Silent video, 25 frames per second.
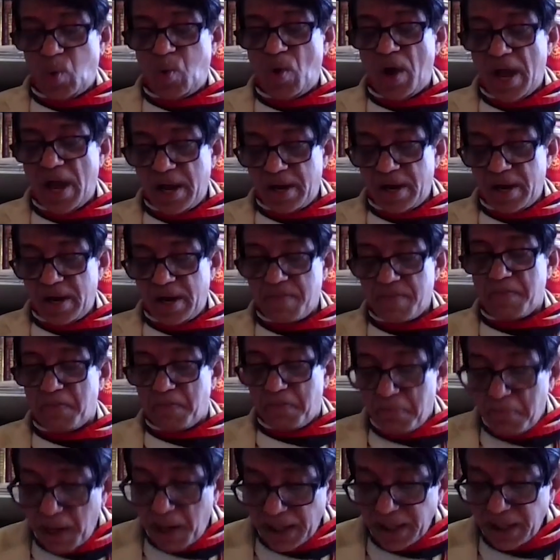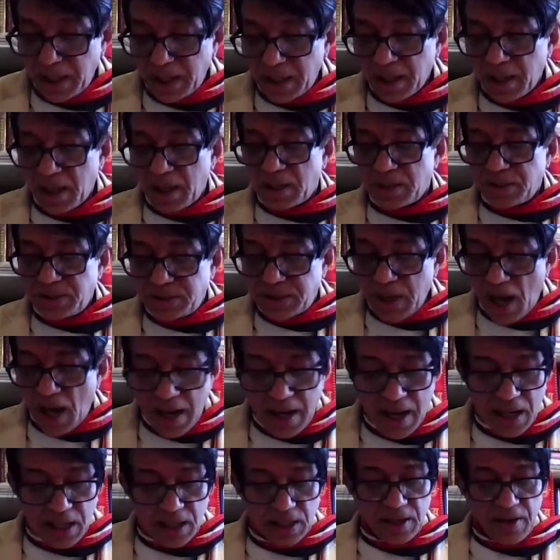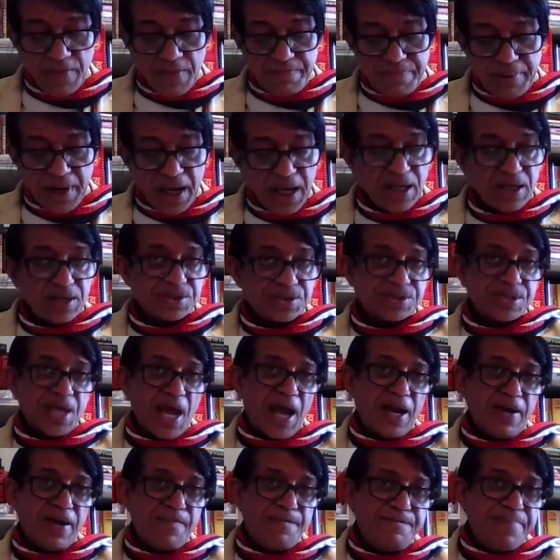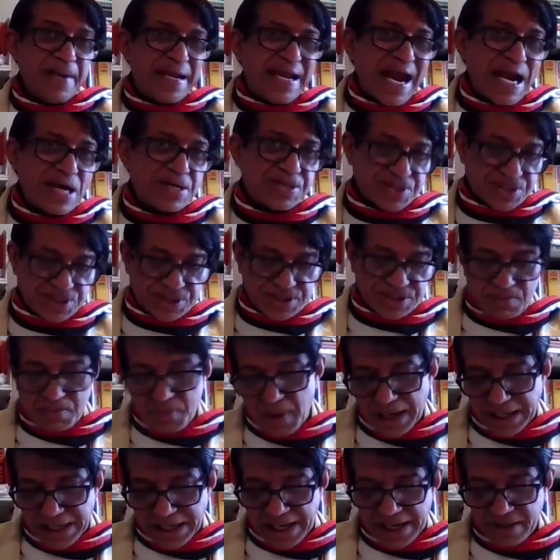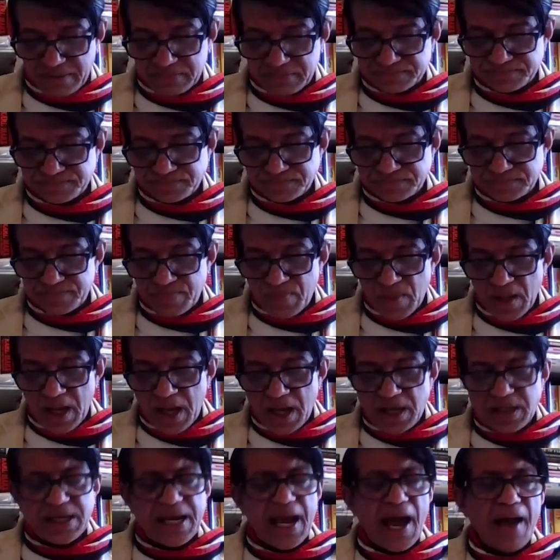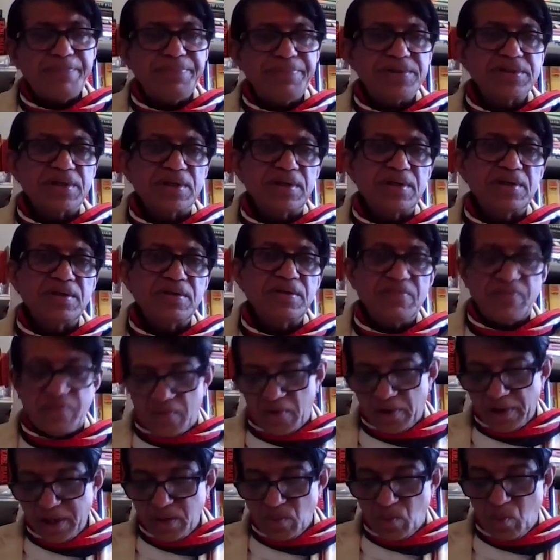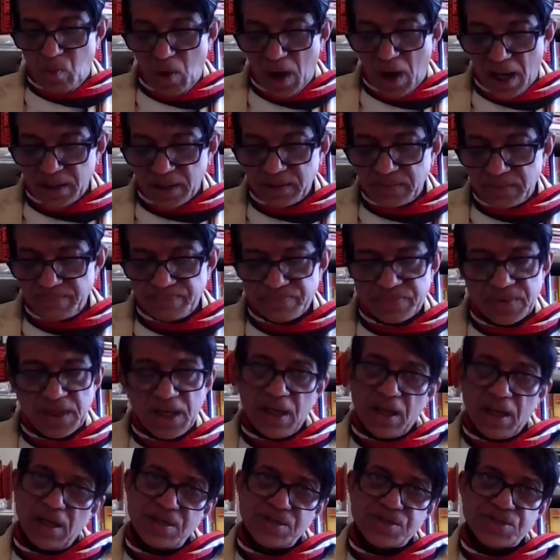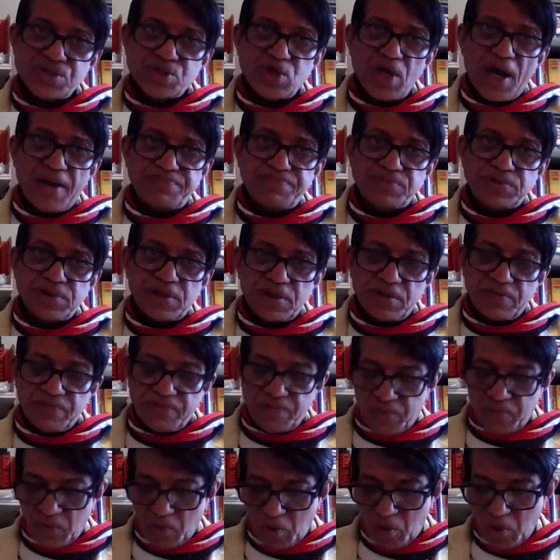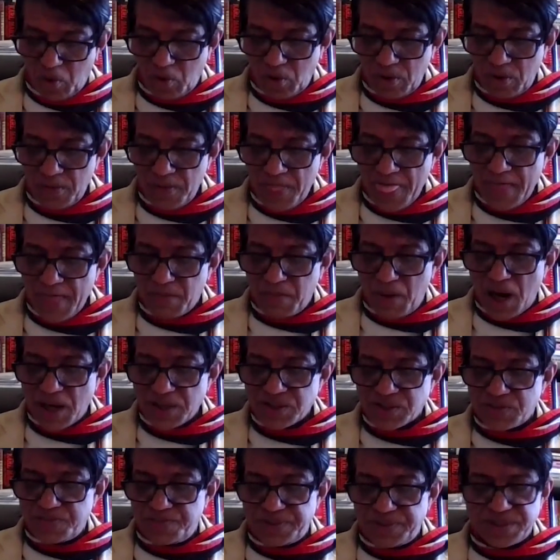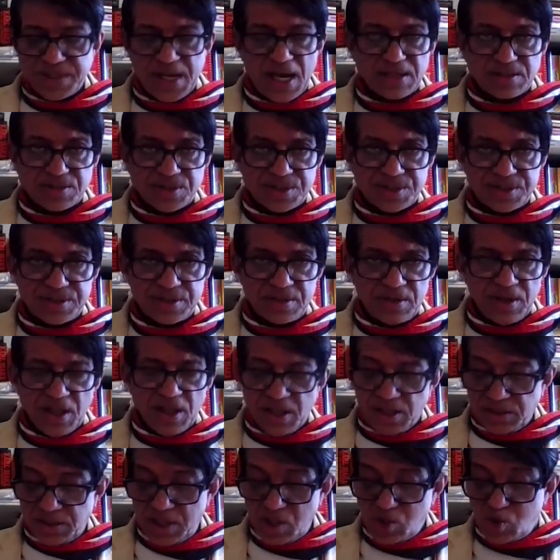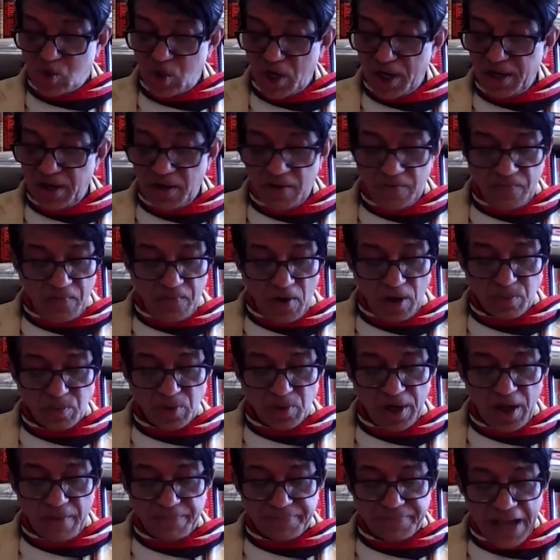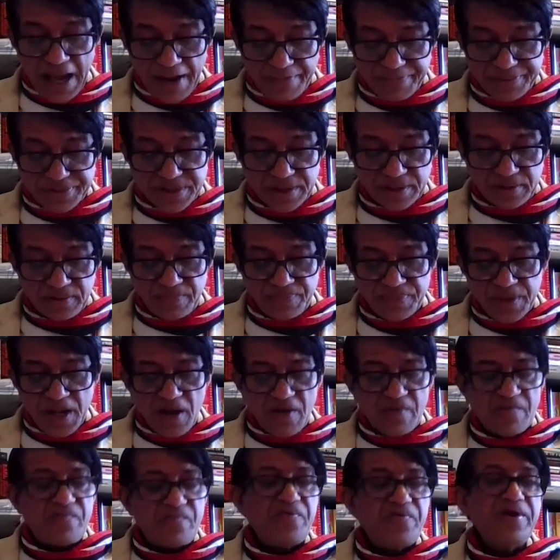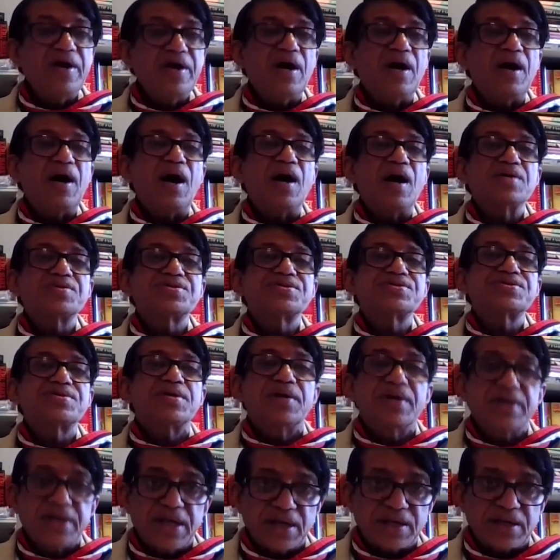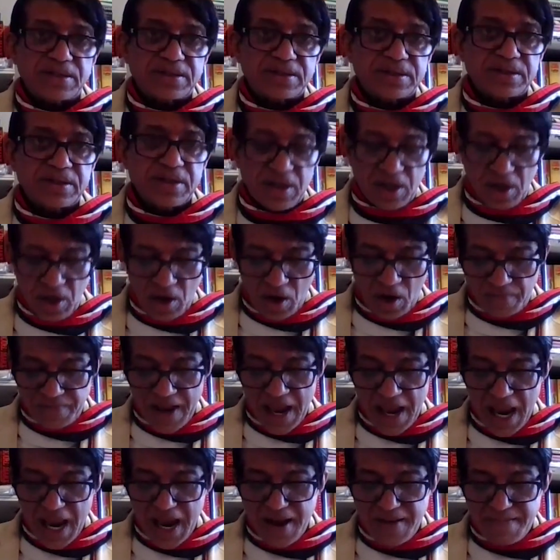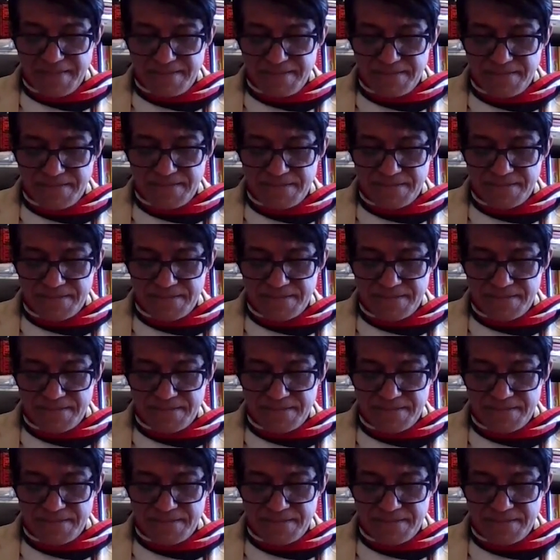where money directly brings and begets money. In Capital, Volume 1, in his chapter 4, Marx presents the general formula of capital via a circuit of M,